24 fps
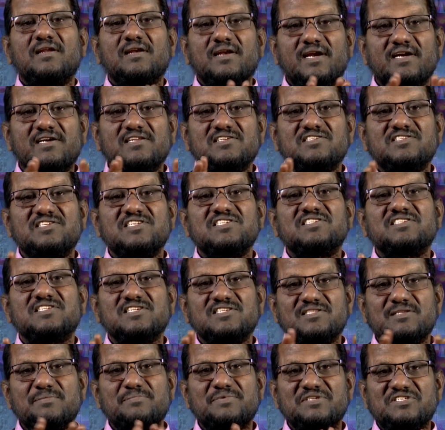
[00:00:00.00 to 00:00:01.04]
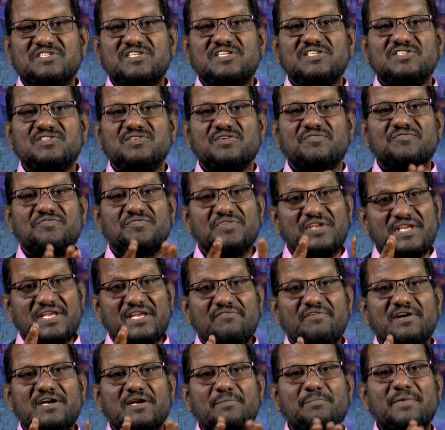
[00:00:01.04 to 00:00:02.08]
Let us discuss the business of
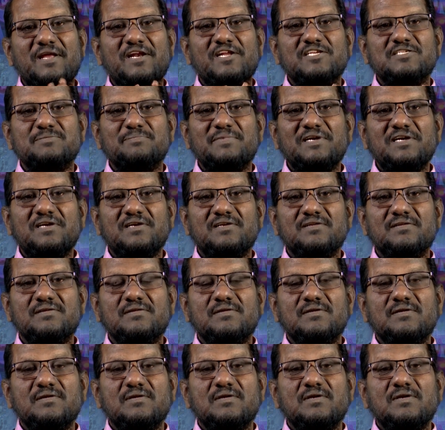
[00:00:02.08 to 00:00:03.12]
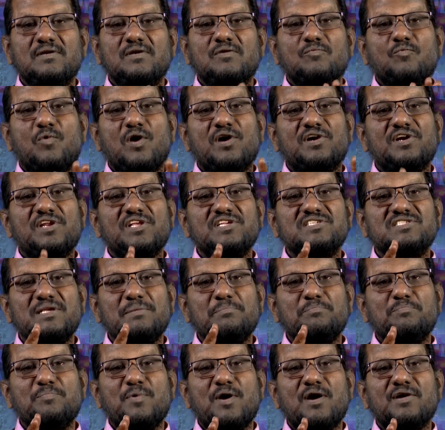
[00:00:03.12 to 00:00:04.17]
event management. What is
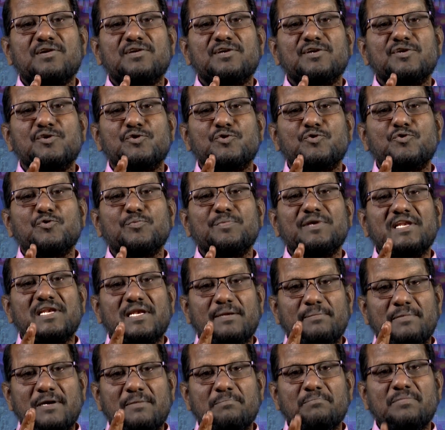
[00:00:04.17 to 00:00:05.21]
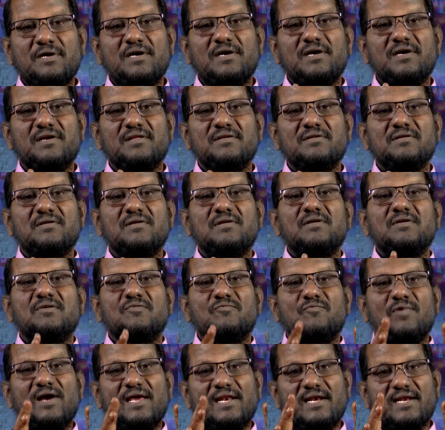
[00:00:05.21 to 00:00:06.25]
important to be remembered
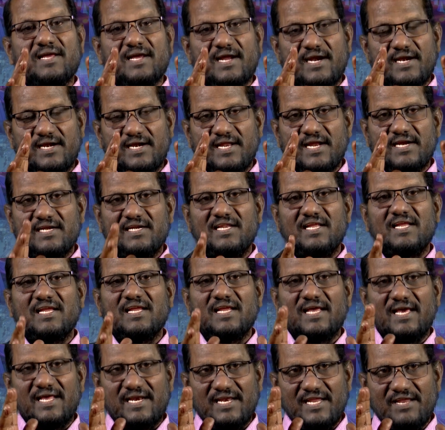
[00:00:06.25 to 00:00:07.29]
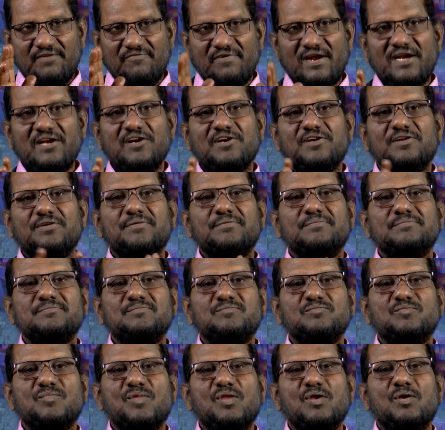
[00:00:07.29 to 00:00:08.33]
while conducting an event?
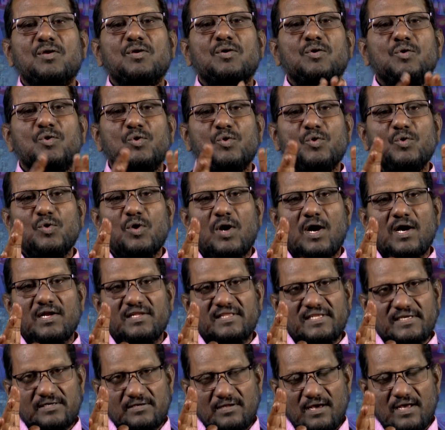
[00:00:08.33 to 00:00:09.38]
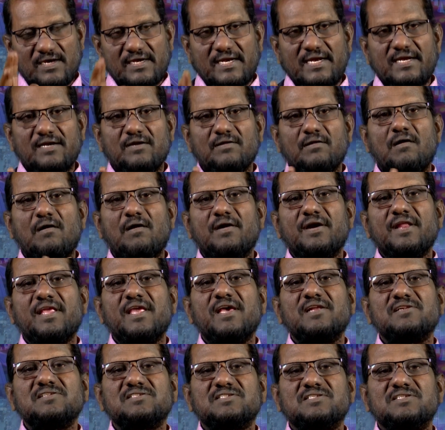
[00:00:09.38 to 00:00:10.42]
Who are the target
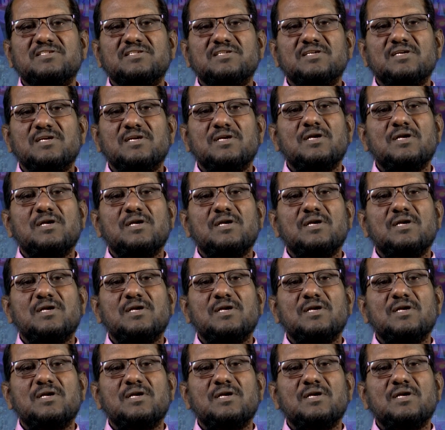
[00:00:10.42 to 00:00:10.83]
audience?